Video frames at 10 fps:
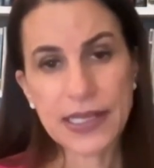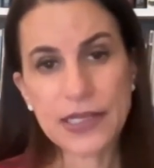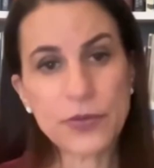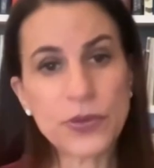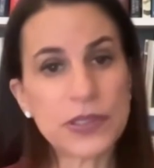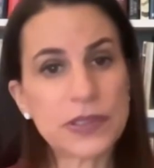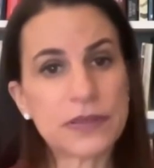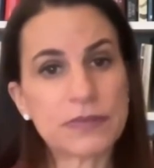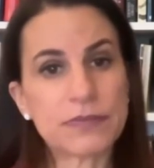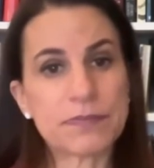He
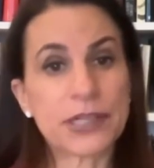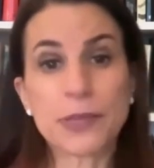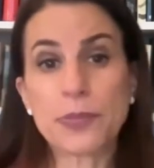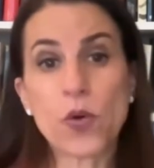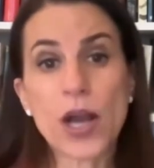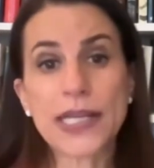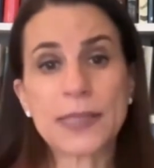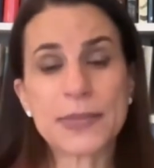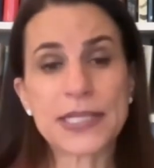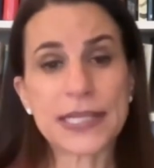will perp walk
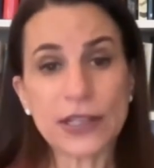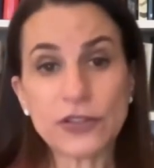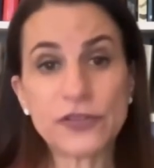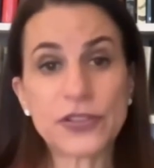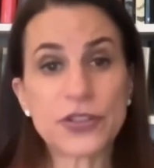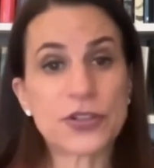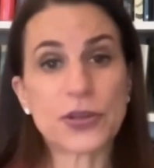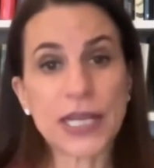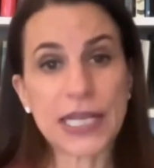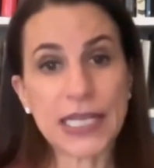himself
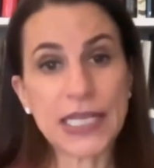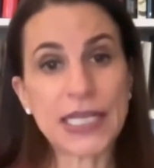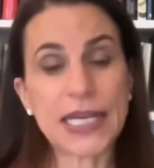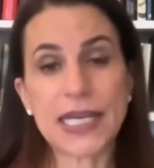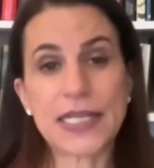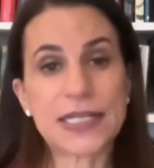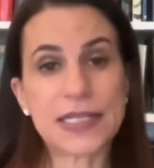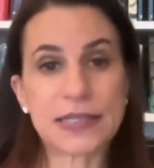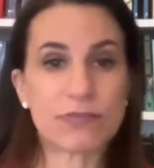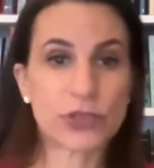so that he
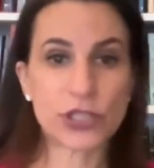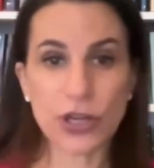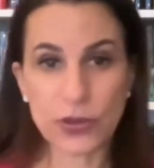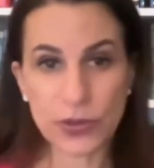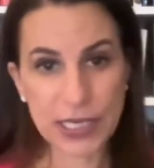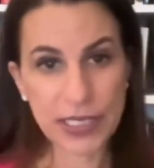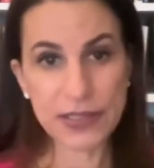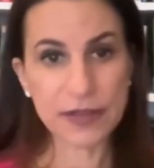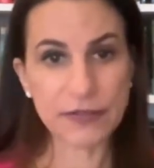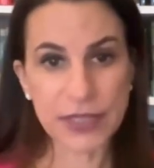can show that
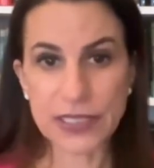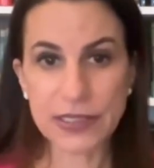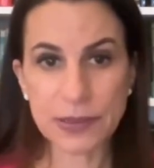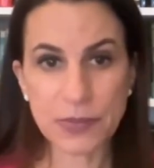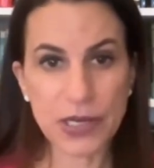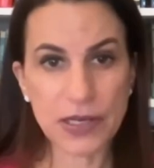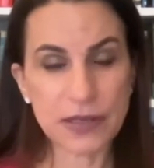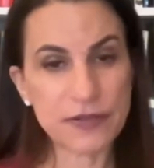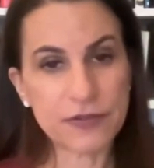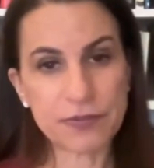he's a victim
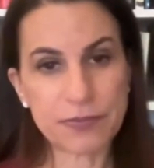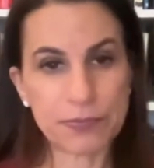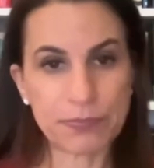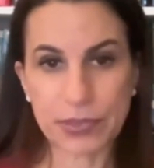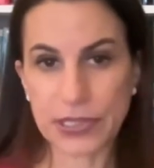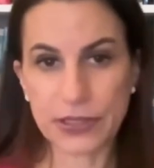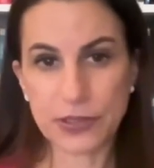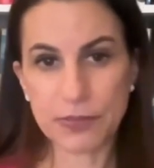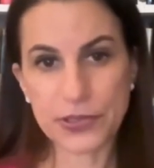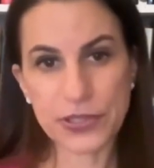of
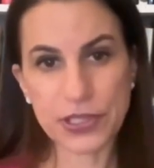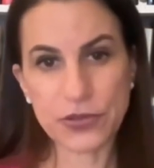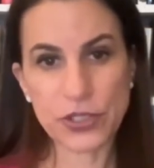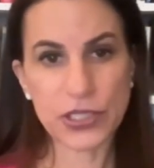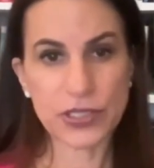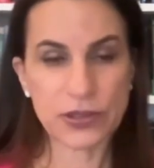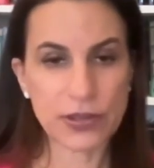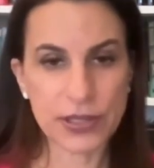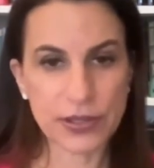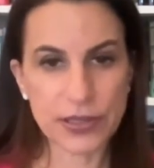political persecution and
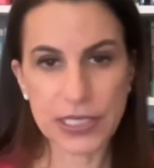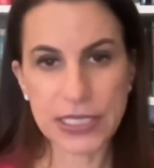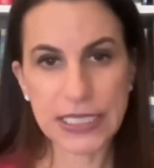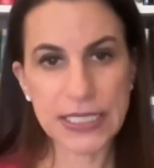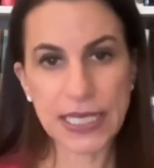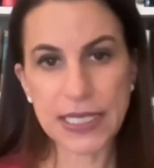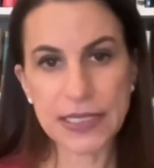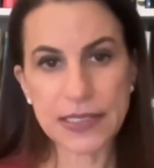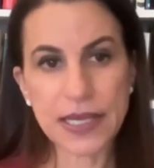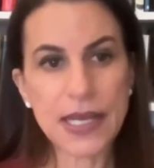all the other things he
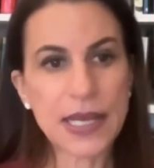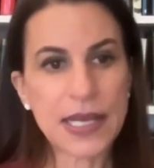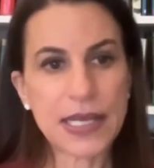says.